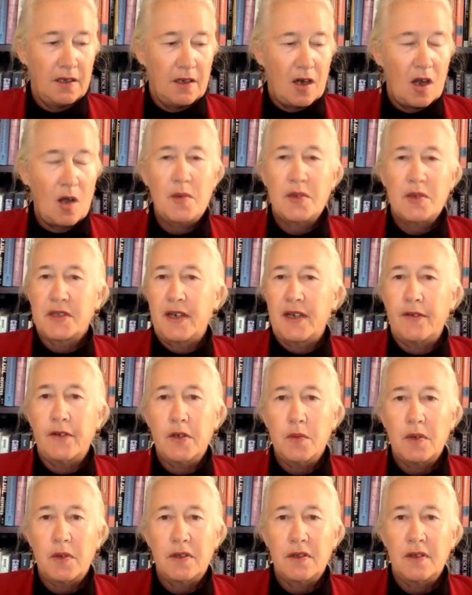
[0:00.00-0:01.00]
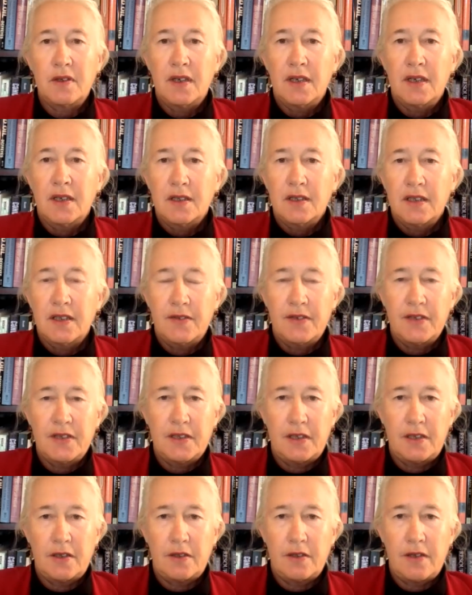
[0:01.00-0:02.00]
almost everyone living
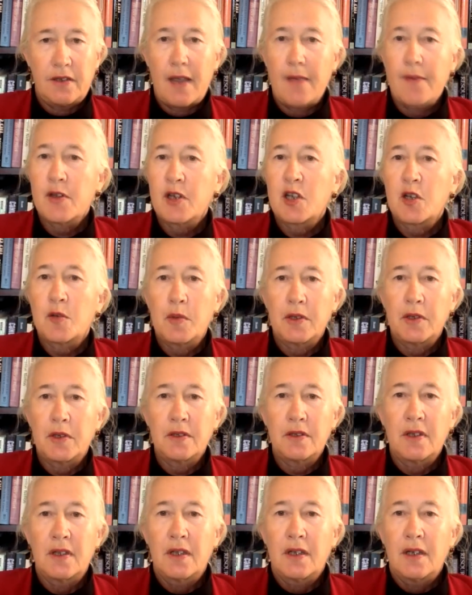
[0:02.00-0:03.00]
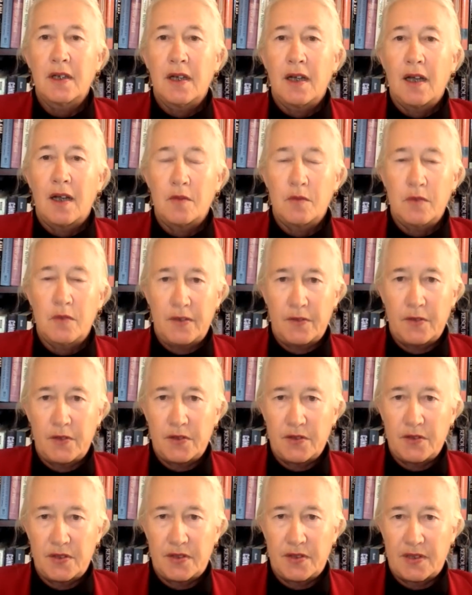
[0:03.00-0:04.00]
near navigable
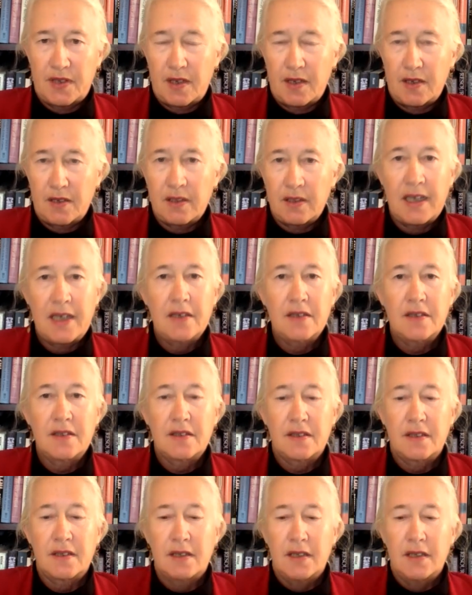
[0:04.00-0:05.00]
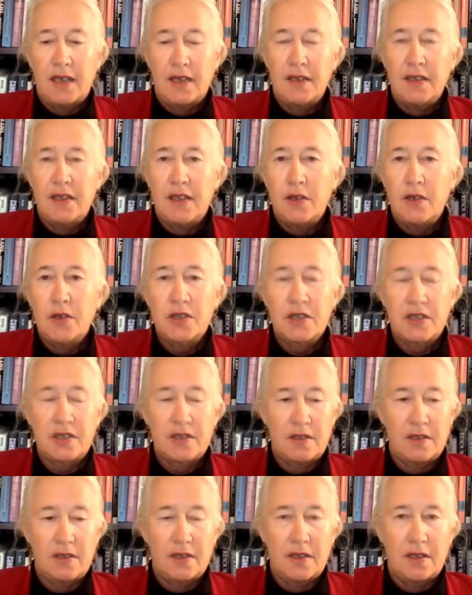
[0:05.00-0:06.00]
rivers, uh, lakes, and the
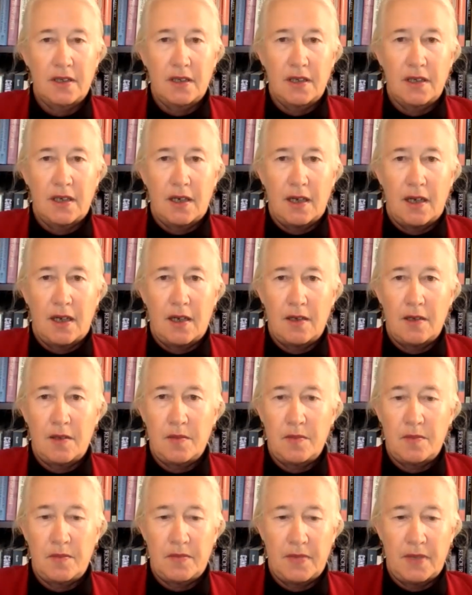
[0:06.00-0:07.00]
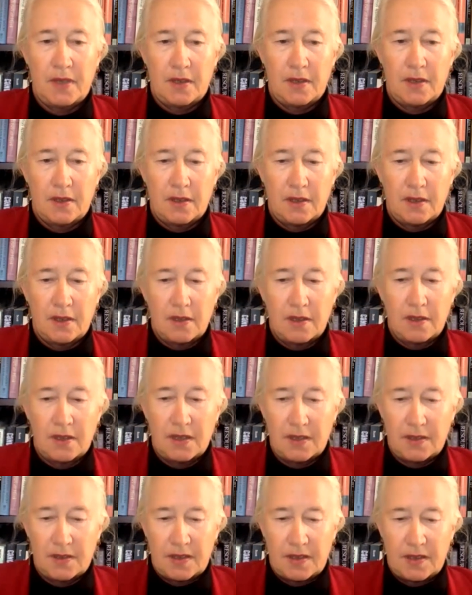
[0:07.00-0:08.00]
ocean. Um,
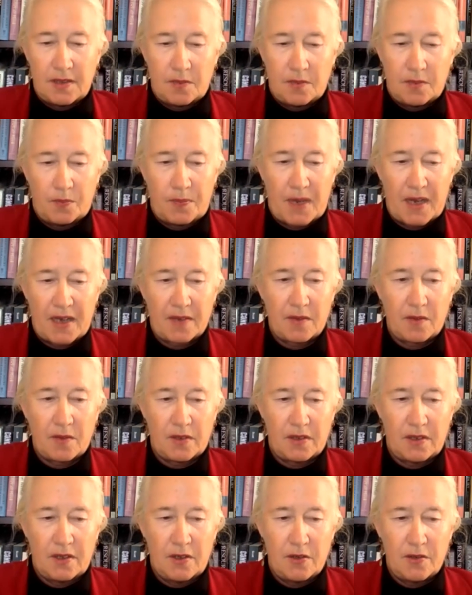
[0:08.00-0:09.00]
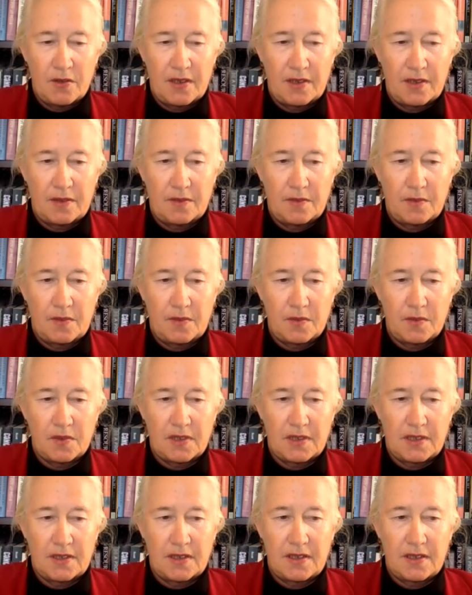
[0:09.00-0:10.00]
back, you know,
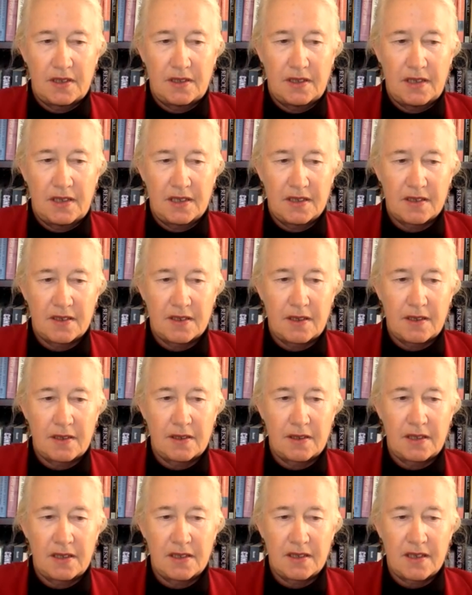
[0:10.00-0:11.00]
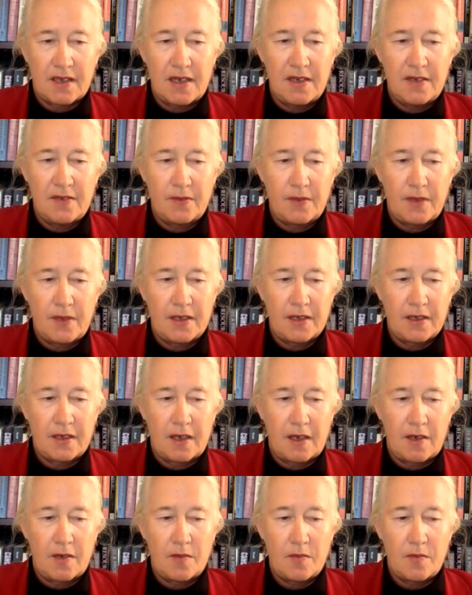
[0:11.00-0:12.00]
that's that's kind of like
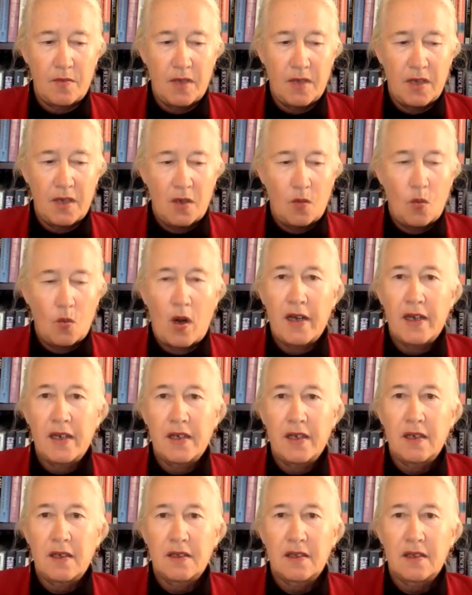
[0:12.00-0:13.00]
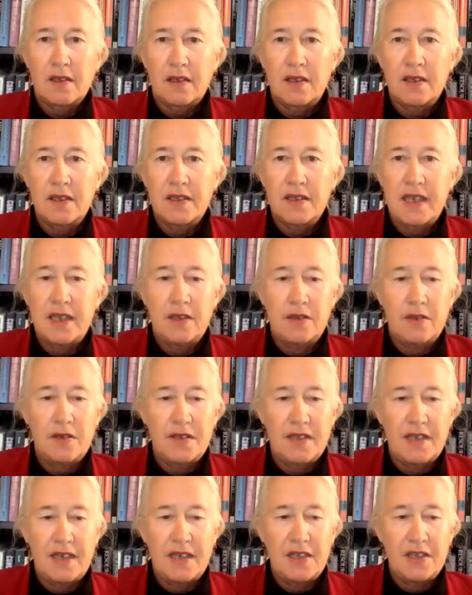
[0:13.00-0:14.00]
um, why
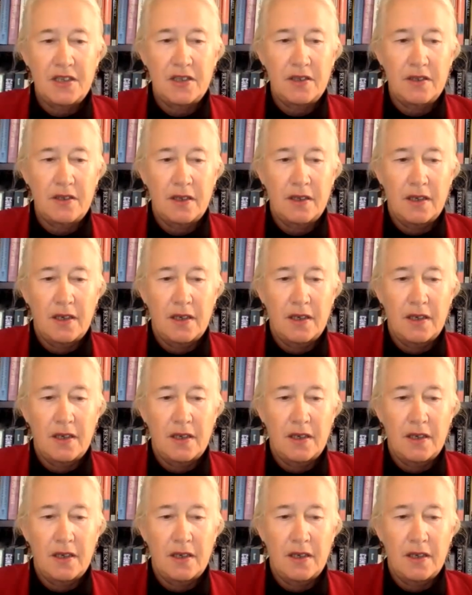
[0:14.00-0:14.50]
containerization